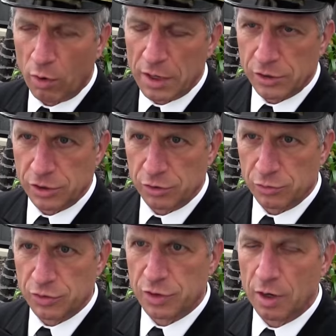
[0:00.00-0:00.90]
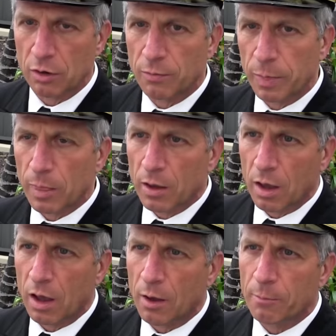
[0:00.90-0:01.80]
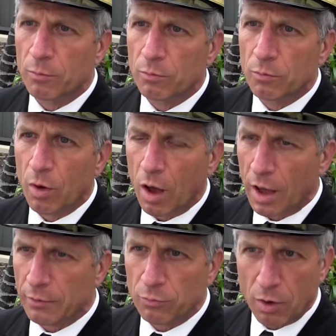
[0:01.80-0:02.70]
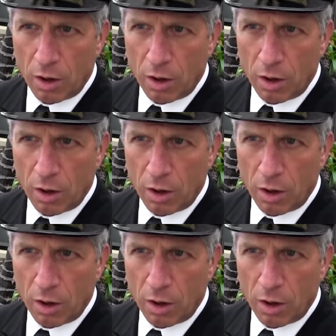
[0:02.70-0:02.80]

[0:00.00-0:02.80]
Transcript: issues. So I